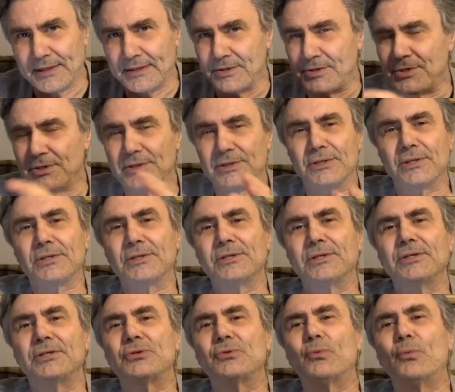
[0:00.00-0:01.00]
And Jesus
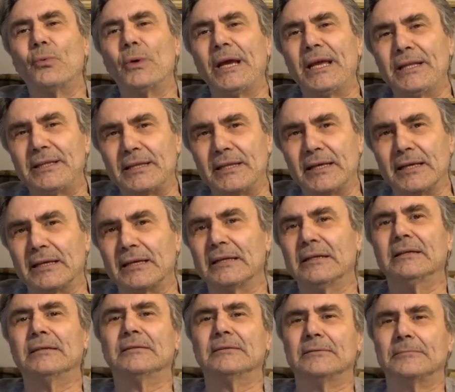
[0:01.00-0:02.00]
is
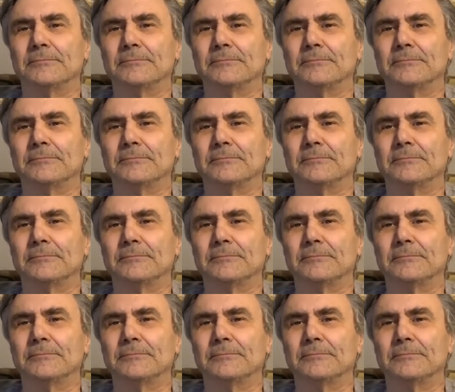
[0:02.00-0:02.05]
waiting